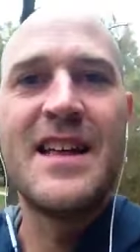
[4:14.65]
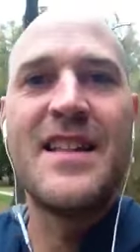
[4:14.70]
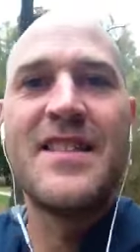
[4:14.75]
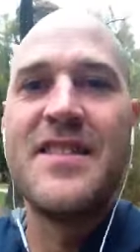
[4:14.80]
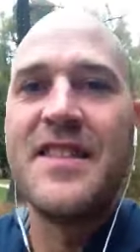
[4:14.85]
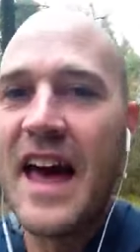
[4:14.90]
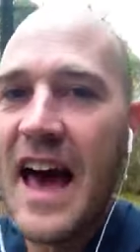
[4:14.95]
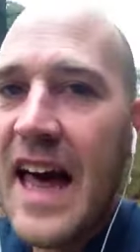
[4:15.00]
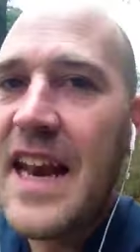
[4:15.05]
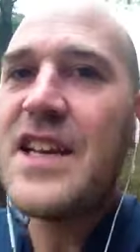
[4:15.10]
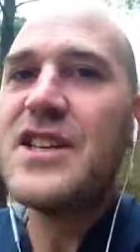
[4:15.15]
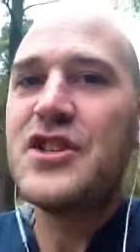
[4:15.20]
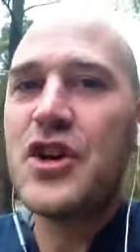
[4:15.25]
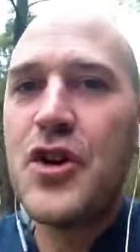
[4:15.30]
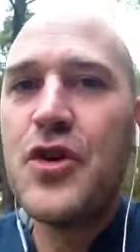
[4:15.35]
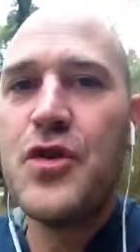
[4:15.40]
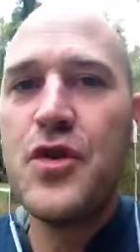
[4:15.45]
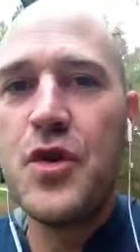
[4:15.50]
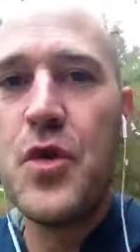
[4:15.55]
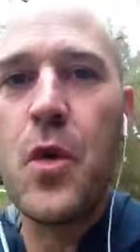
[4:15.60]
That is
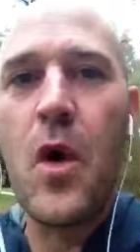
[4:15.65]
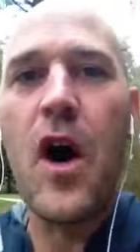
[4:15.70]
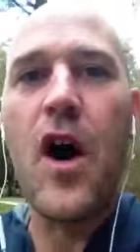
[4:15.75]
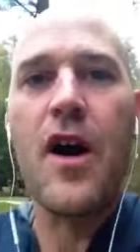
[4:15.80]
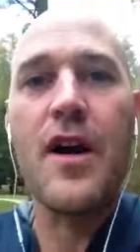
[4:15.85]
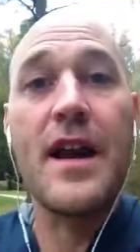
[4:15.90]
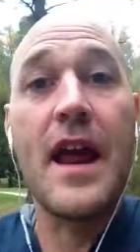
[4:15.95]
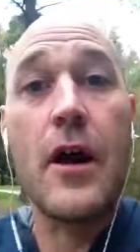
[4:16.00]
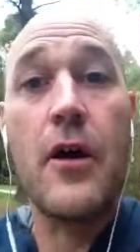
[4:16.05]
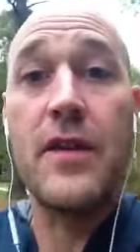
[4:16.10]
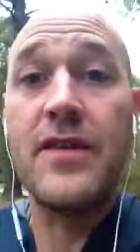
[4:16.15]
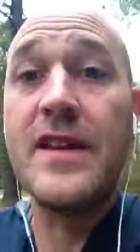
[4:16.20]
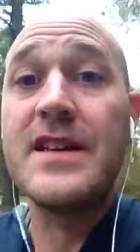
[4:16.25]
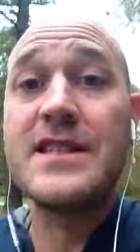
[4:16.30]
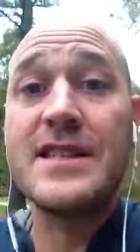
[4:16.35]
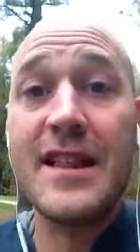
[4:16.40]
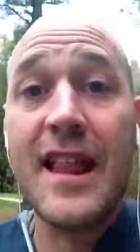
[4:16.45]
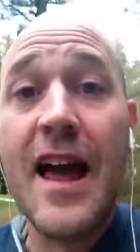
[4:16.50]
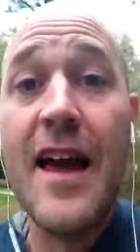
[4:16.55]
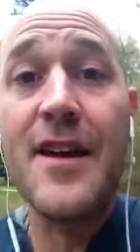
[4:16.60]
who you are. Now, in
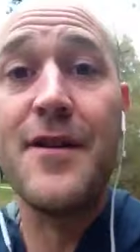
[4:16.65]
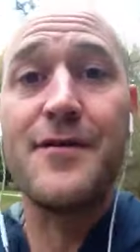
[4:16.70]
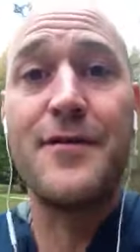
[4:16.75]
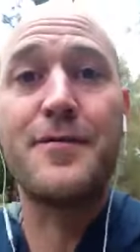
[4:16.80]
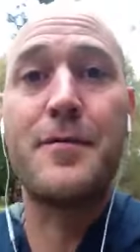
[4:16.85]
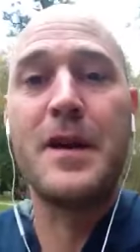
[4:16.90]
this life,